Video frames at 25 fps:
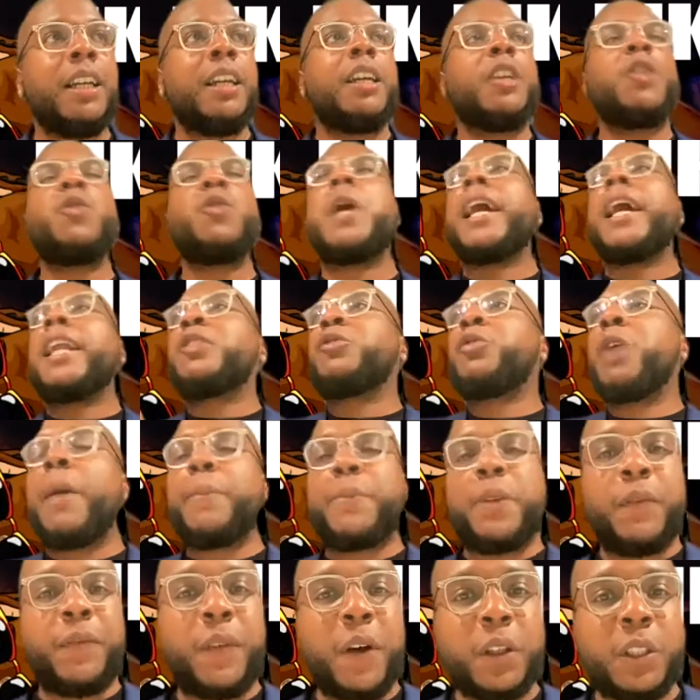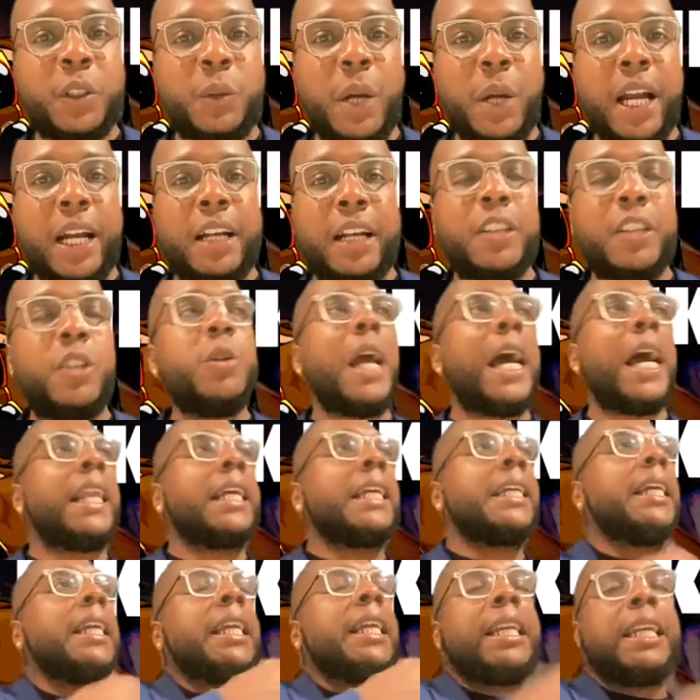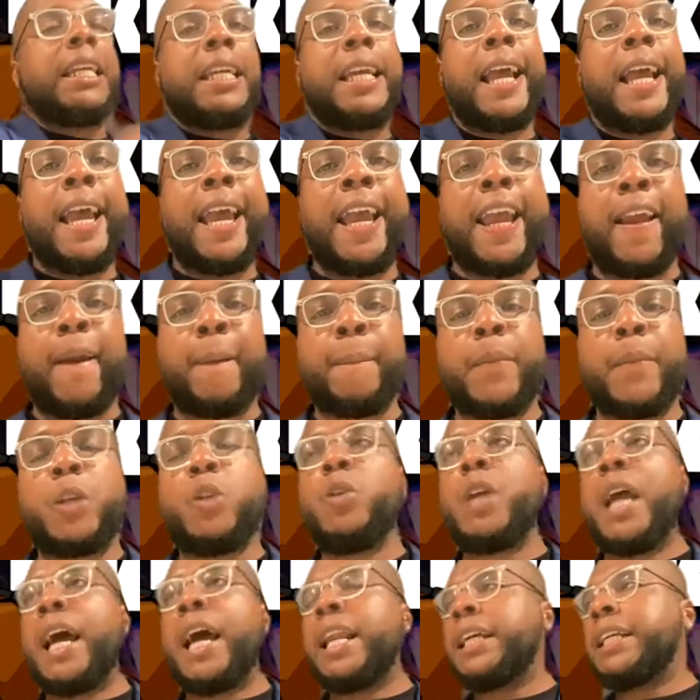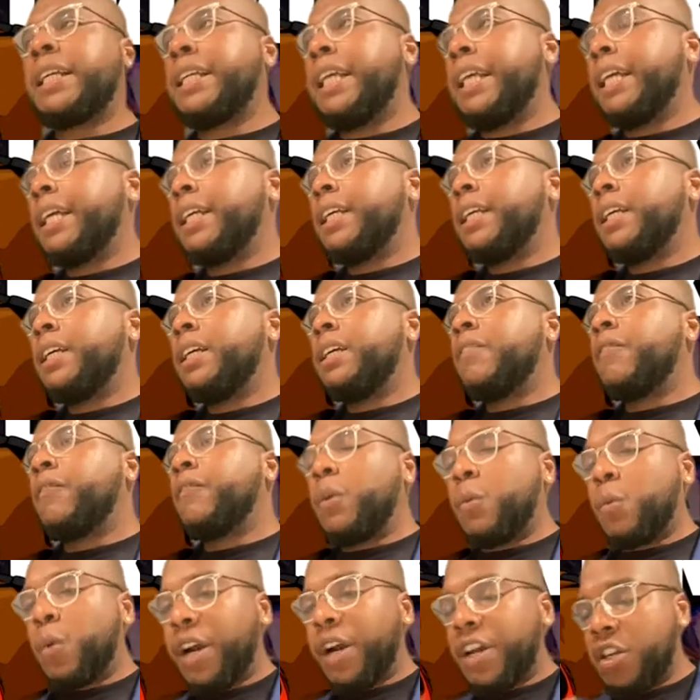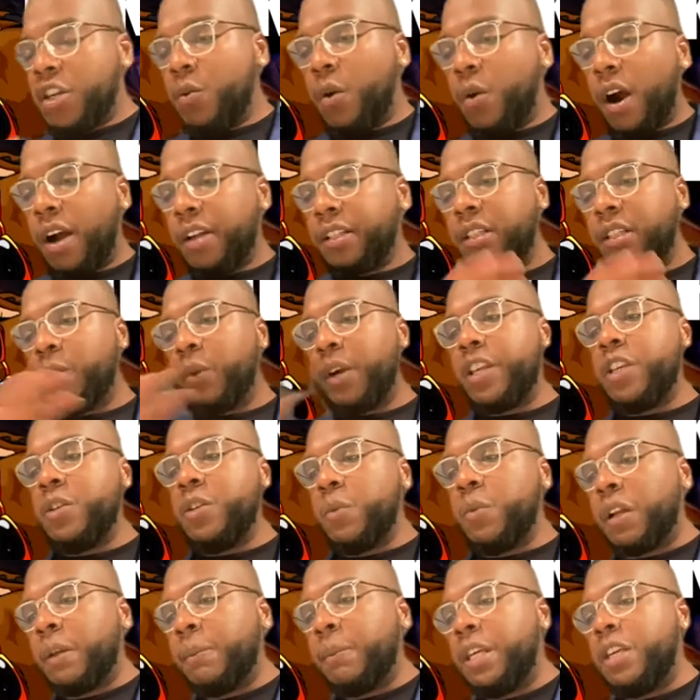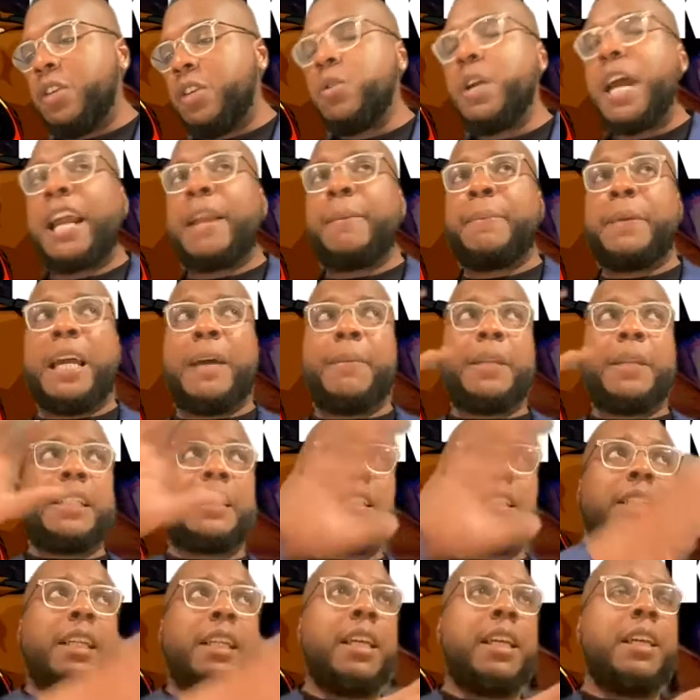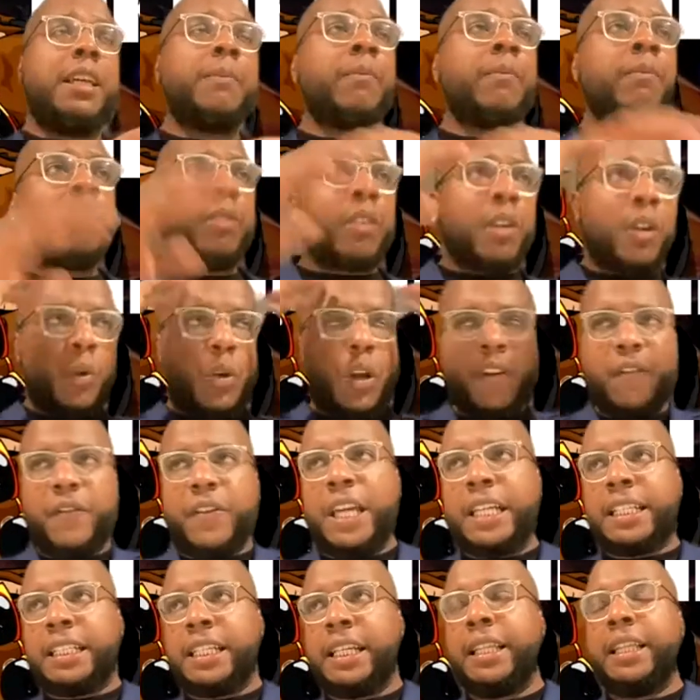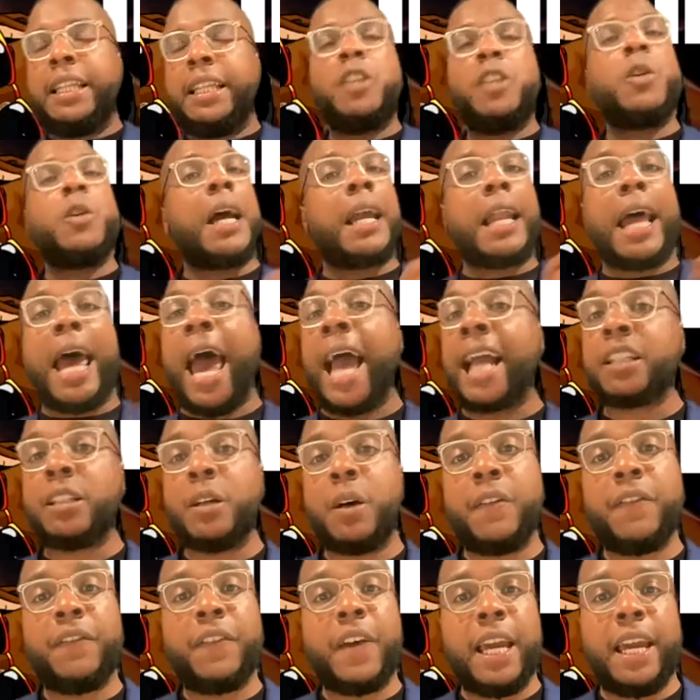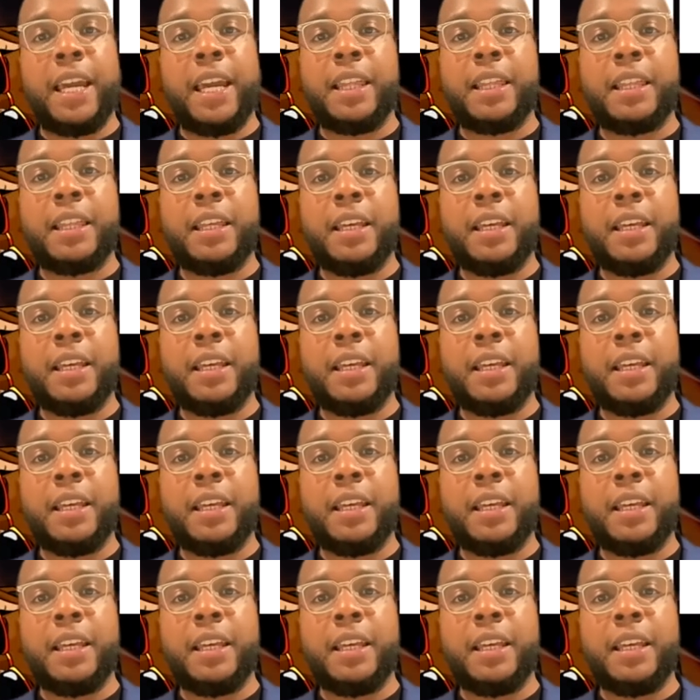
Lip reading: You got to drop your first record. You got to get in the game. You got to get from where you are to where you want to be. You got to be able to see your vision, and then you got to act on faith.